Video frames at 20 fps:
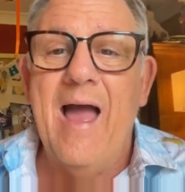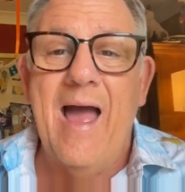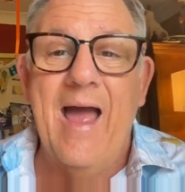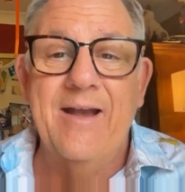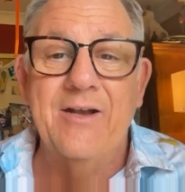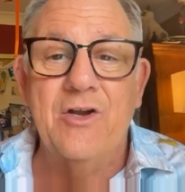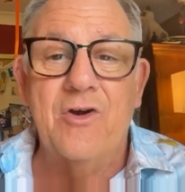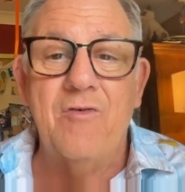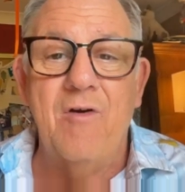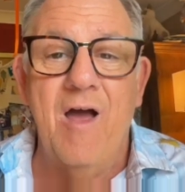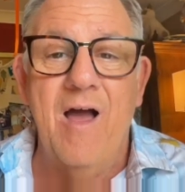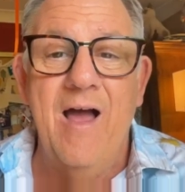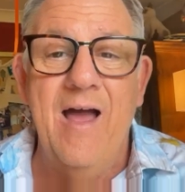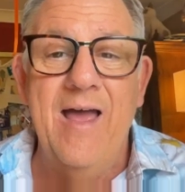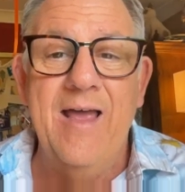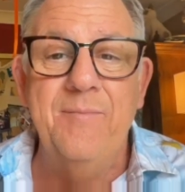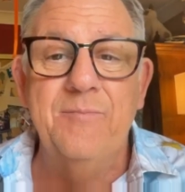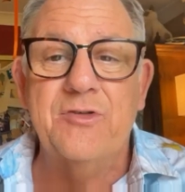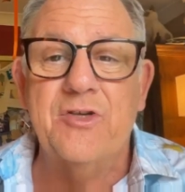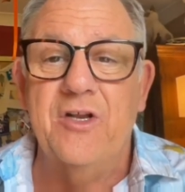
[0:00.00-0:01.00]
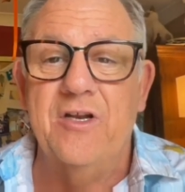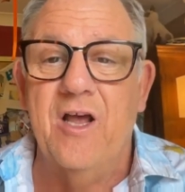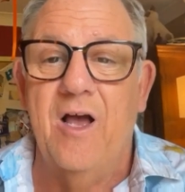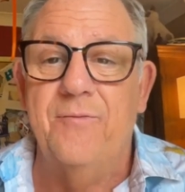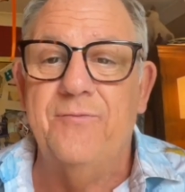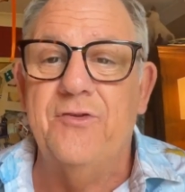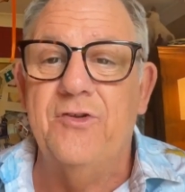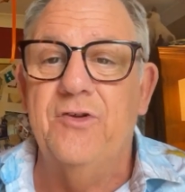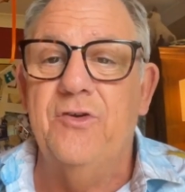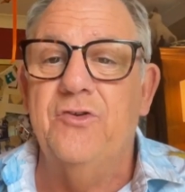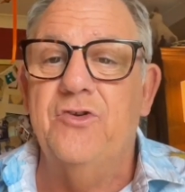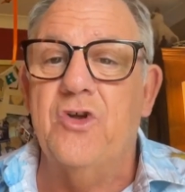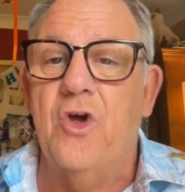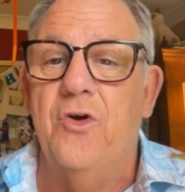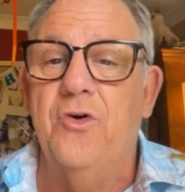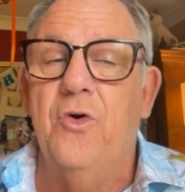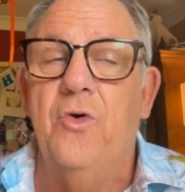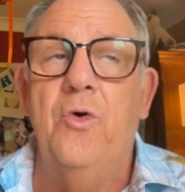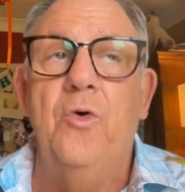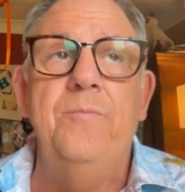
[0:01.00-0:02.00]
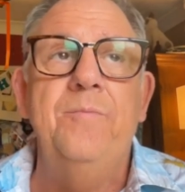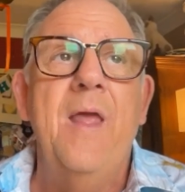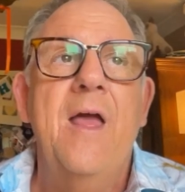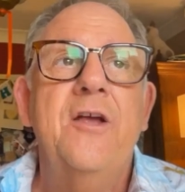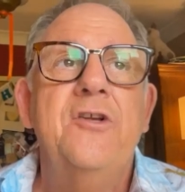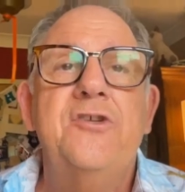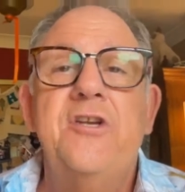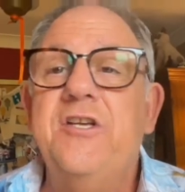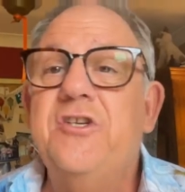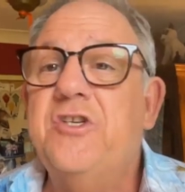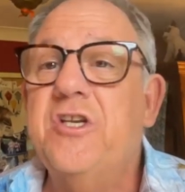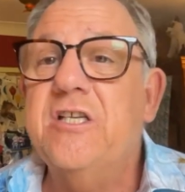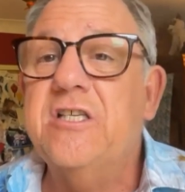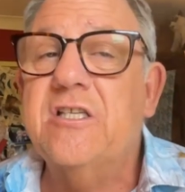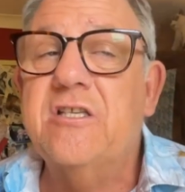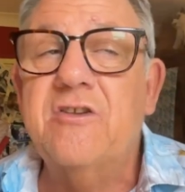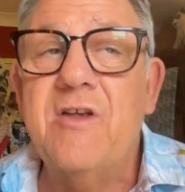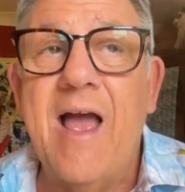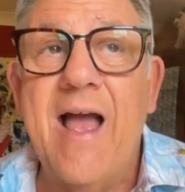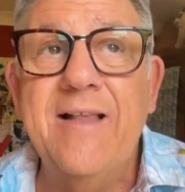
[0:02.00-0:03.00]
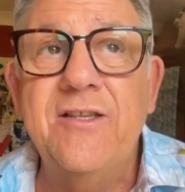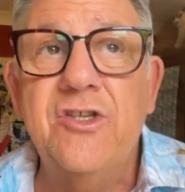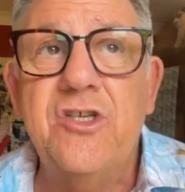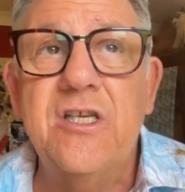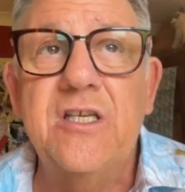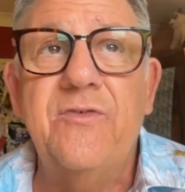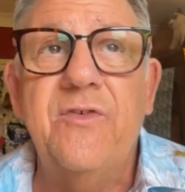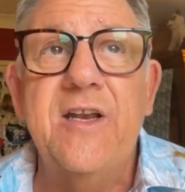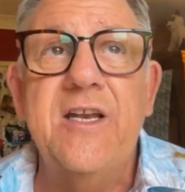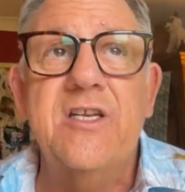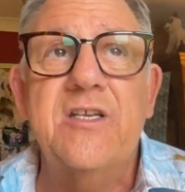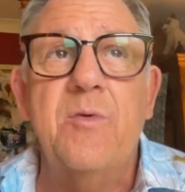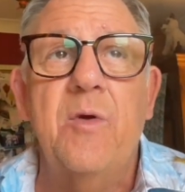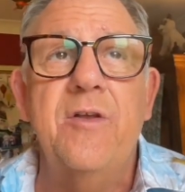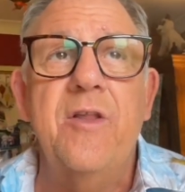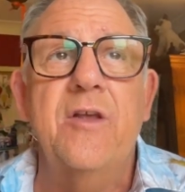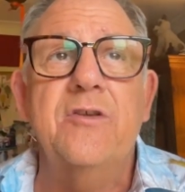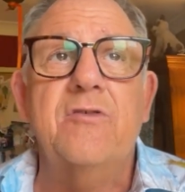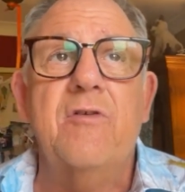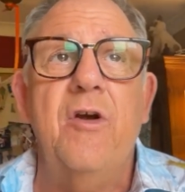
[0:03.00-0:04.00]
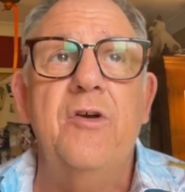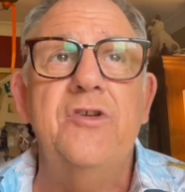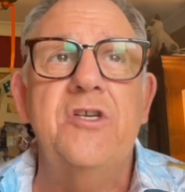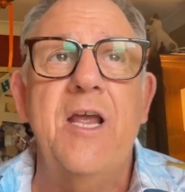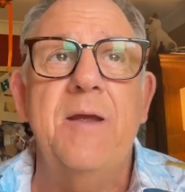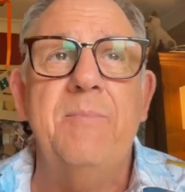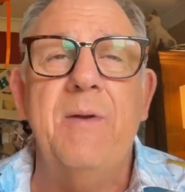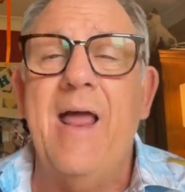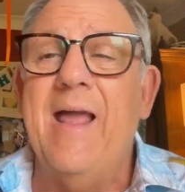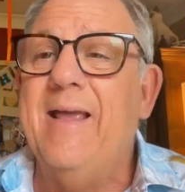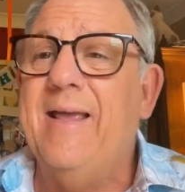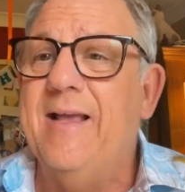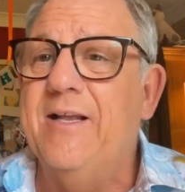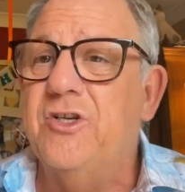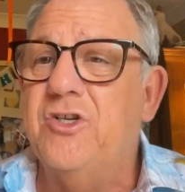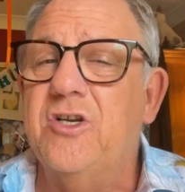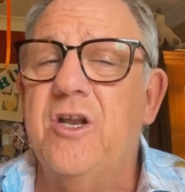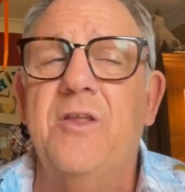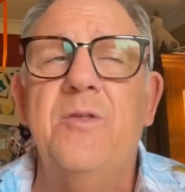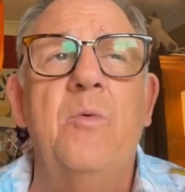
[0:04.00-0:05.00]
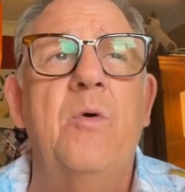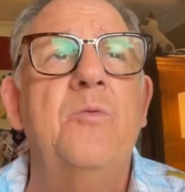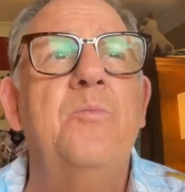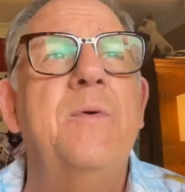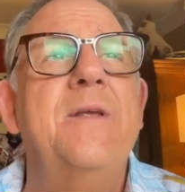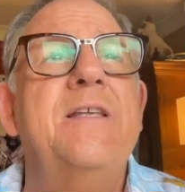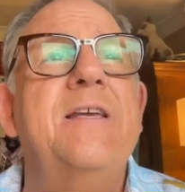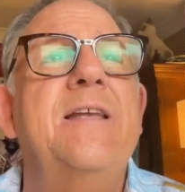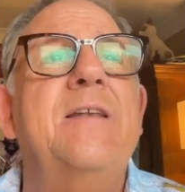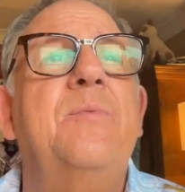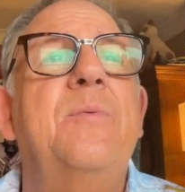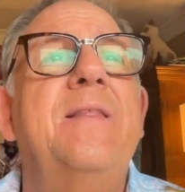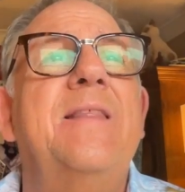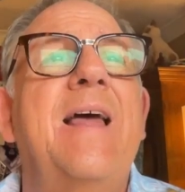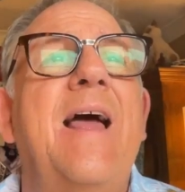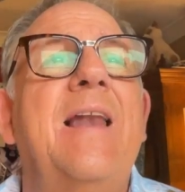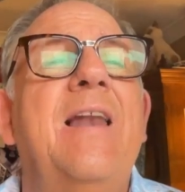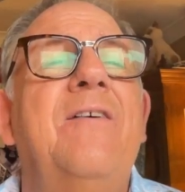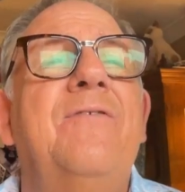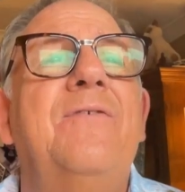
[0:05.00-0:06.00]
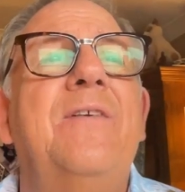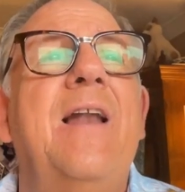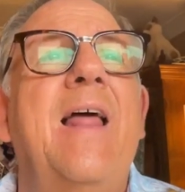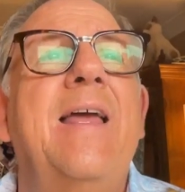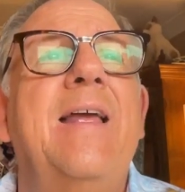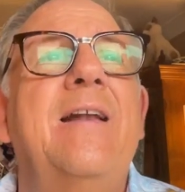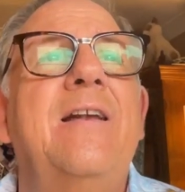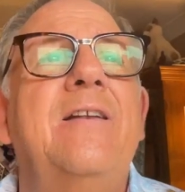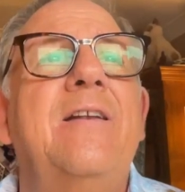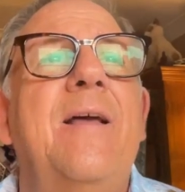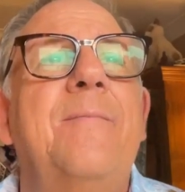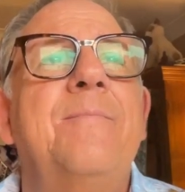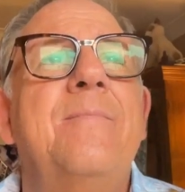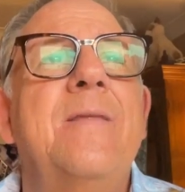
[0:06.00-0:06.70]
Anne Grimes, good afternoon, John all. Anne's just finished one of those crochet blankets. You know the one we did with that lovely